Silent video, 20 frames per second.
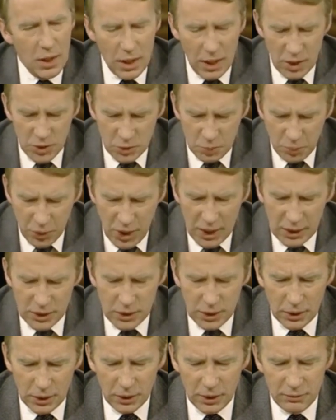as
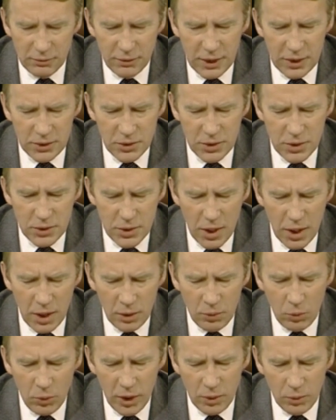practical advances
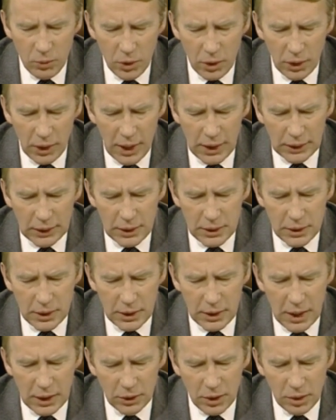and when we're likely to
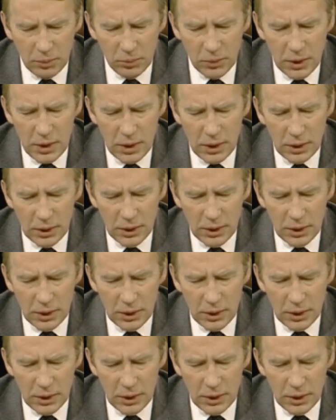get them.